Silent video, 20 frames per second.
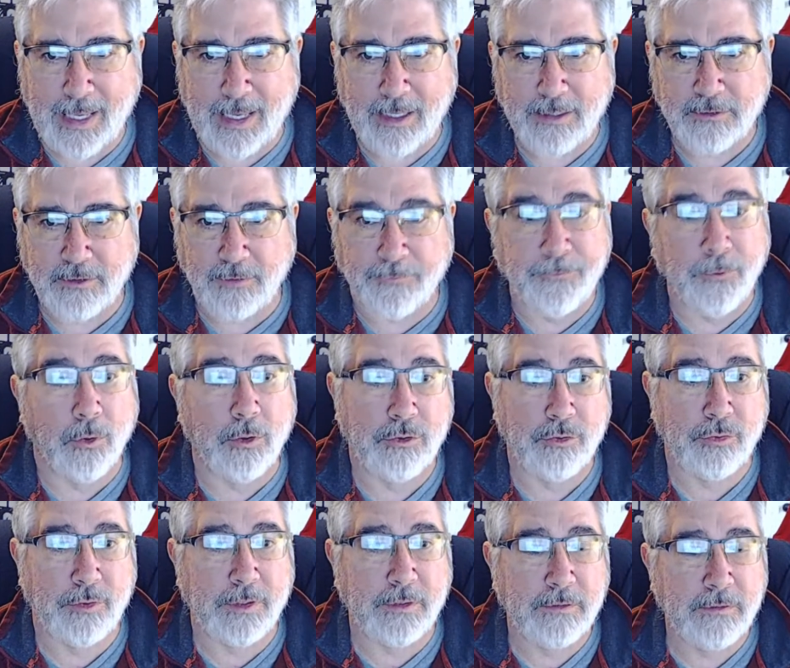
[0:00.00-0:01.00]
as a
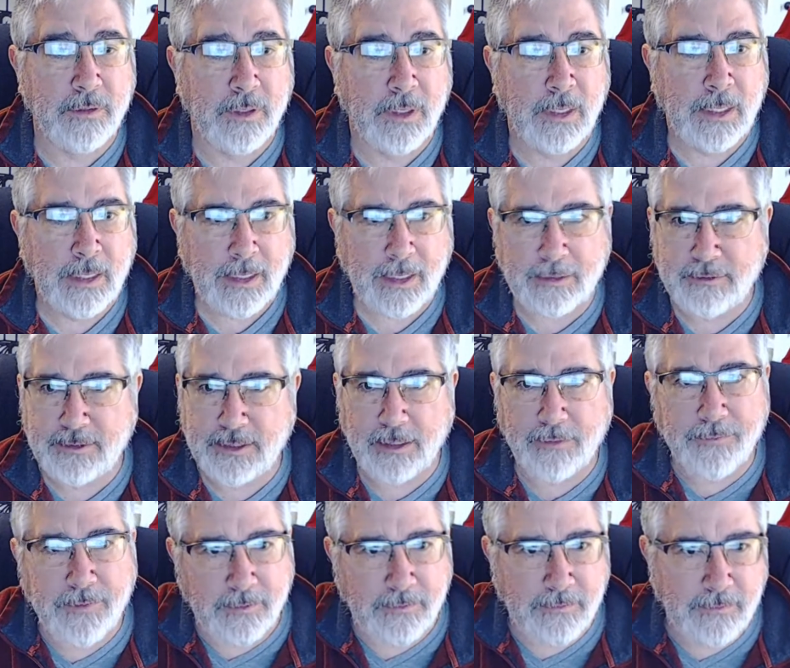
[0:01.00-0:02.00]
fortress
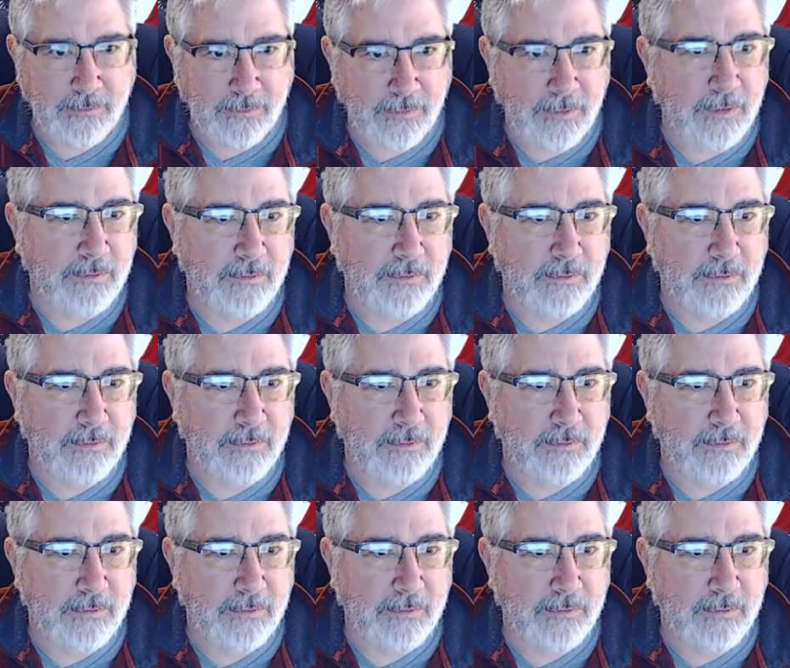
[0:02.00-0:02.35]
instead of this